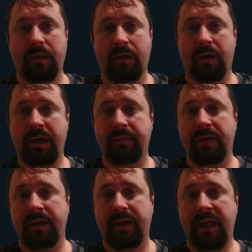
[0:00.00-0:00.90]
All right.
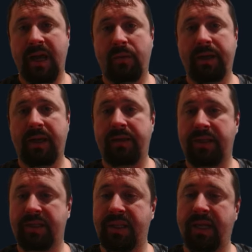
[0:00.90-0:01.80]
Now we get
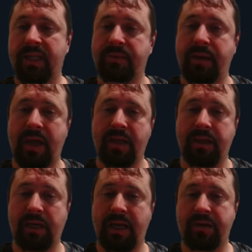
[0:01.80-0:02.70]
this settings pane
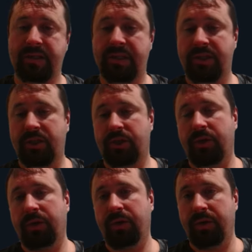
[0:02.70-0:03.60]
that allows us to
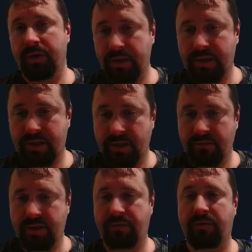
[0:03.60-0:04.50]
choose
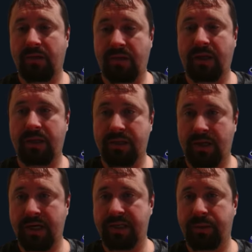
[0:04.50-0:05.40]
different things. All
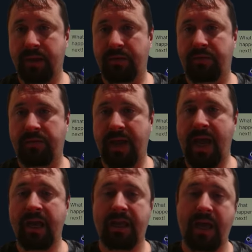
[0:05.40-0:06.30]
right. So we got a
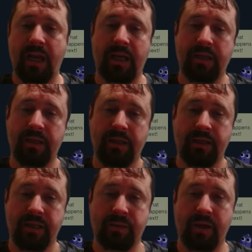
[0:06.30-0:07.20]
flag color
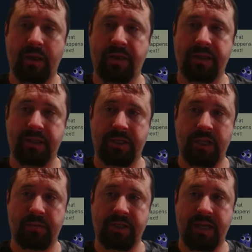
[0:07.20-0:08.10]
is one of the things that
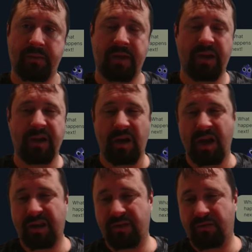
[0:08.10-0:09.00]
jumped out at me. I don't
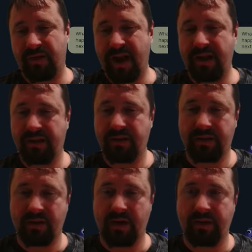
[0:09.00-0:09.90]
like the red.
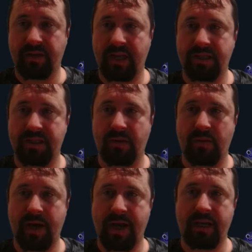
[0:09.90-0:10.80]
Kind of gets in the
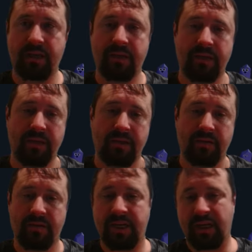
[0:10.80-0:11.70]
way.
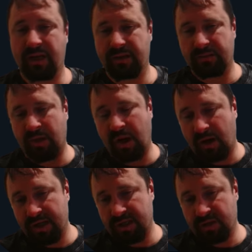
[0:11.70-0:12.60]
Right. Like my
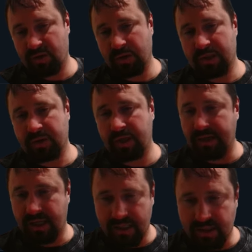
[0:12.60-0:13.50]
eyes are drawn to it. I'm
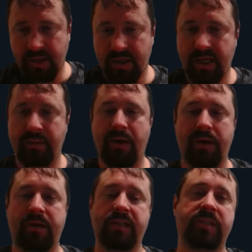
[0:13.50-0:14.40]
like, I don't need my
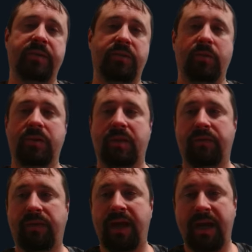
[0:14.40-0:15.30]
eyes to be drawn to the
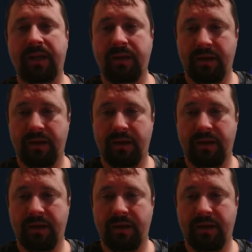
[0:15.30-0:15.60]
flag.